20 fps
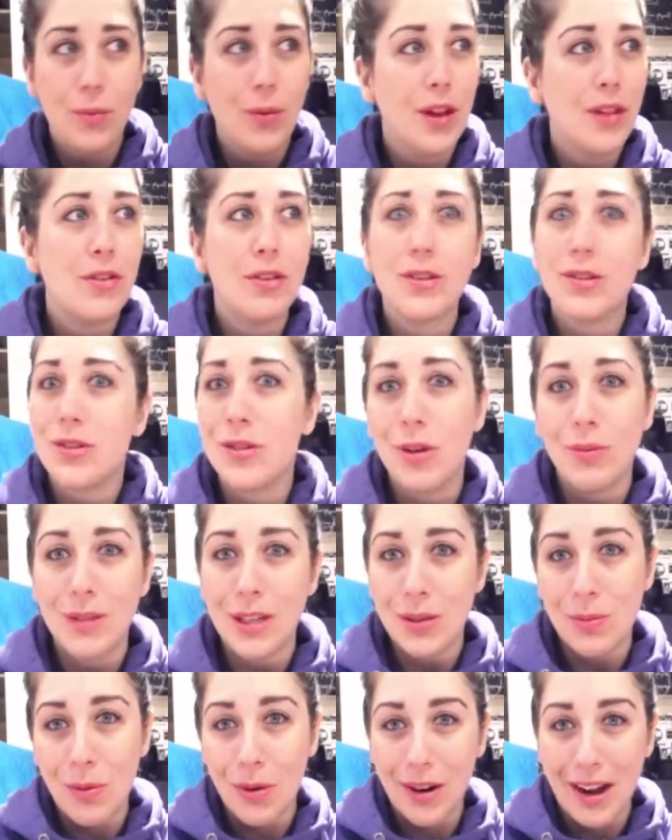Well, there's so
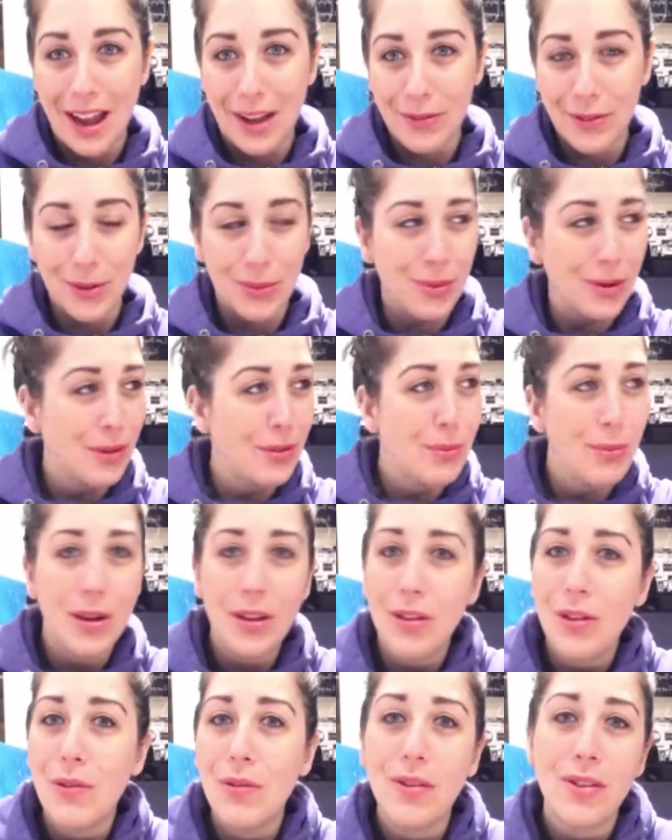much more afterwards.
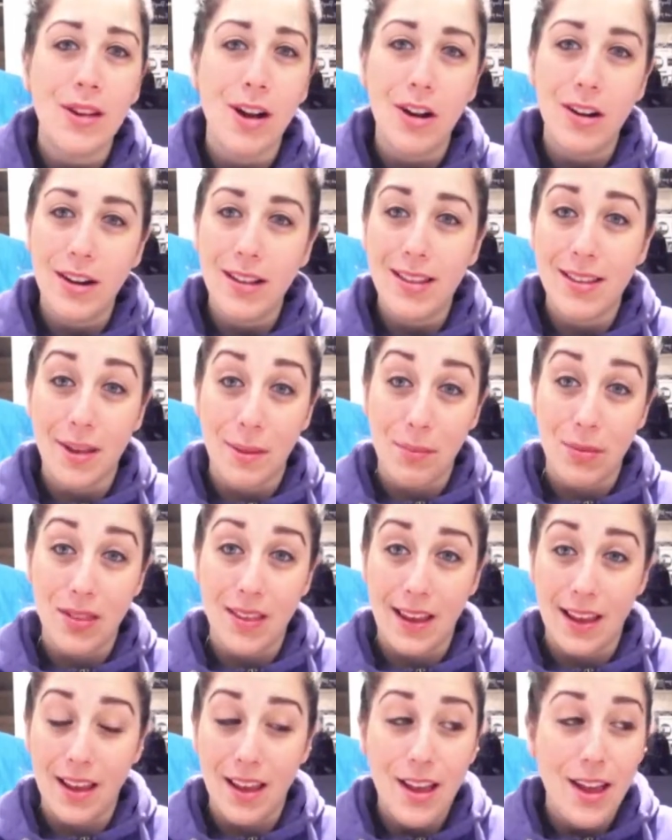Once you've started
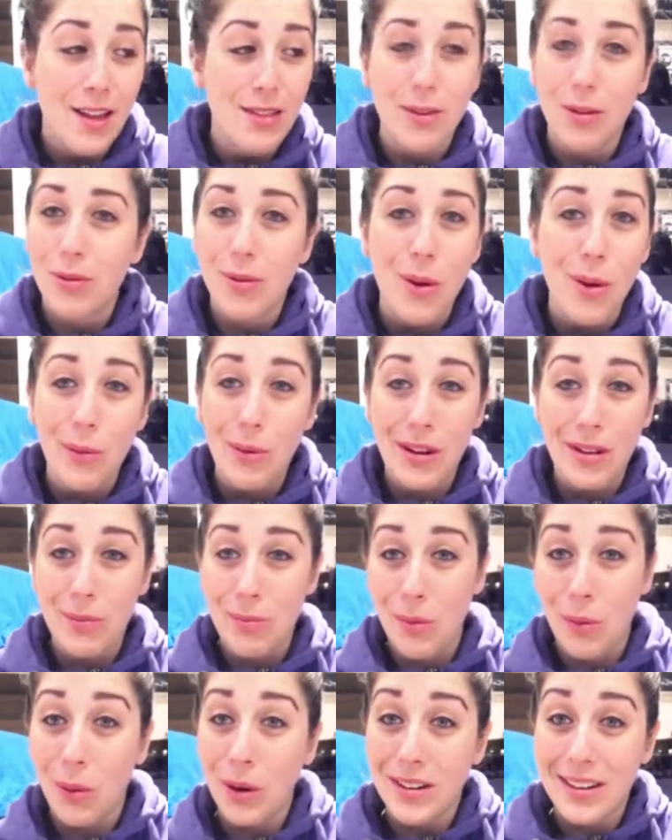something, there's always
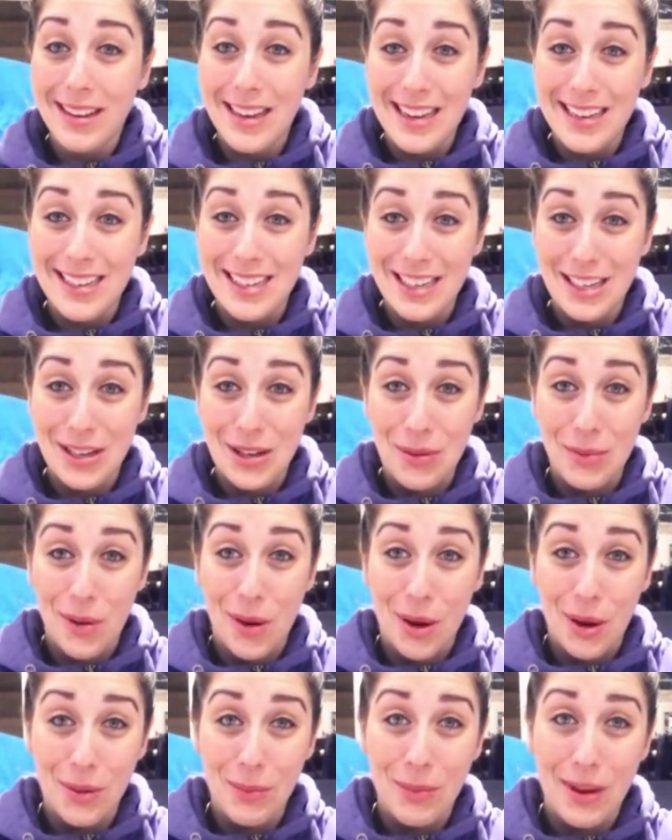more to continue
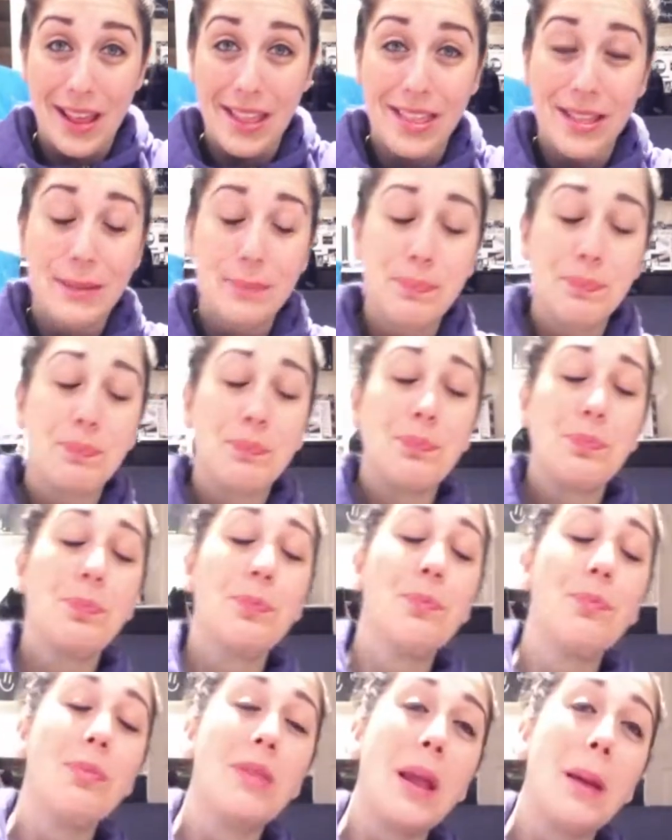on with.
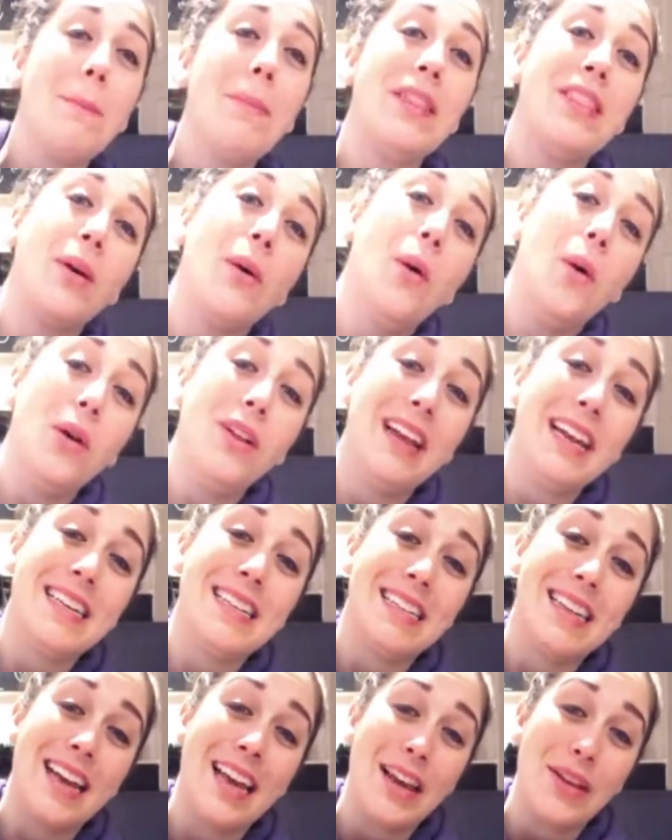But the whole
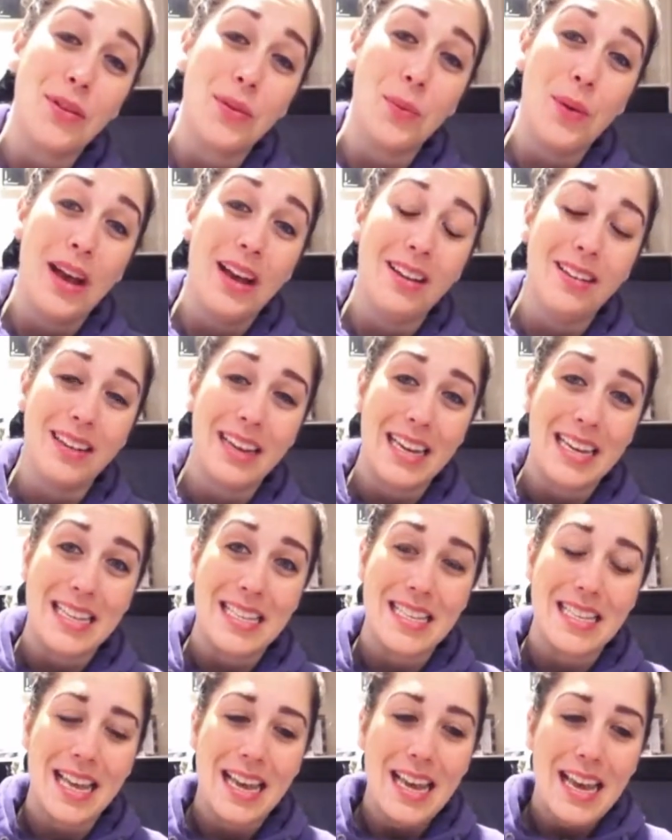idea as well
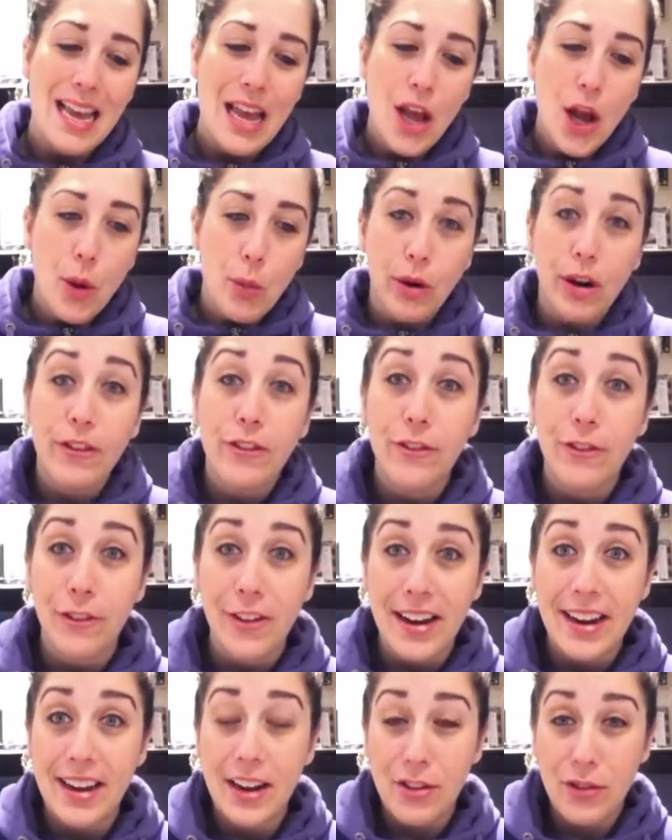is we're
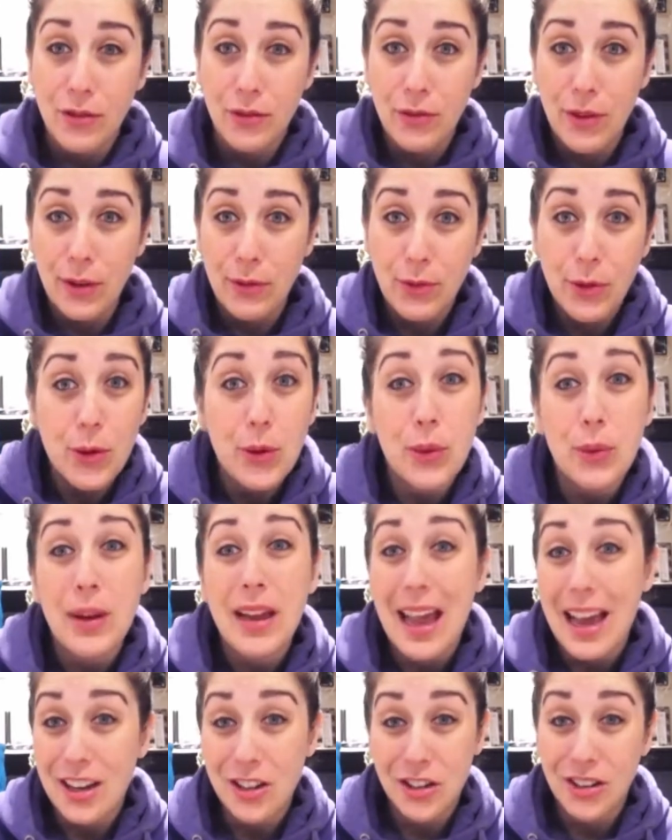afraid of who
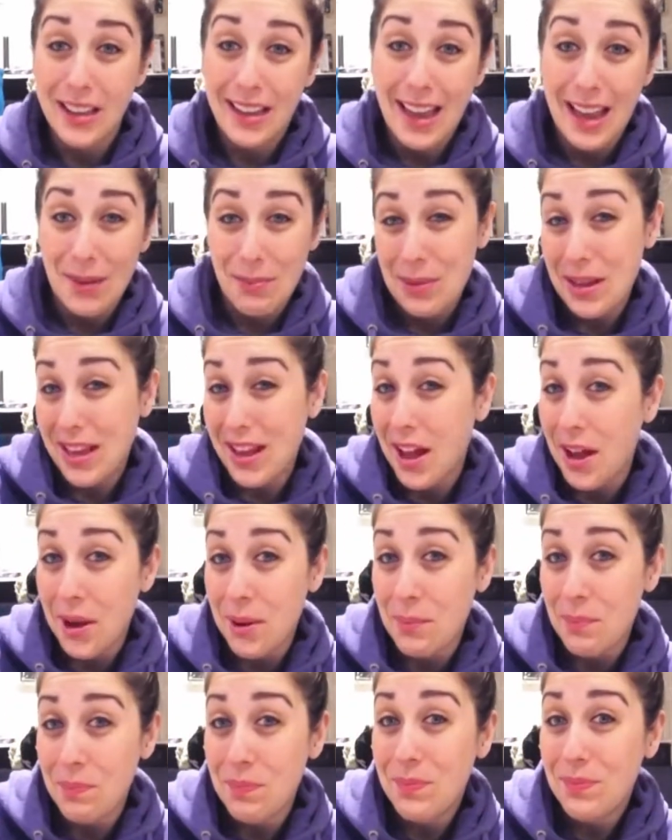we actually can
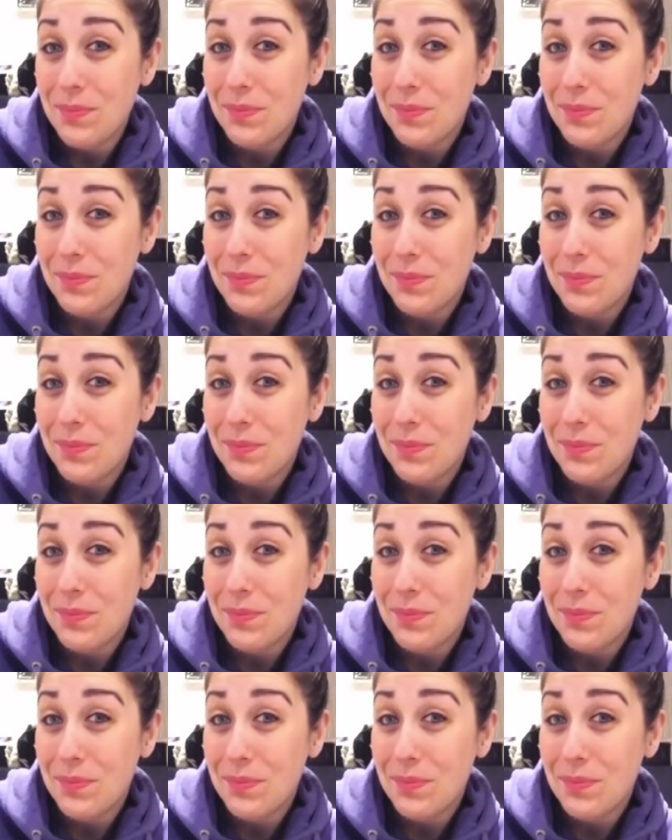become.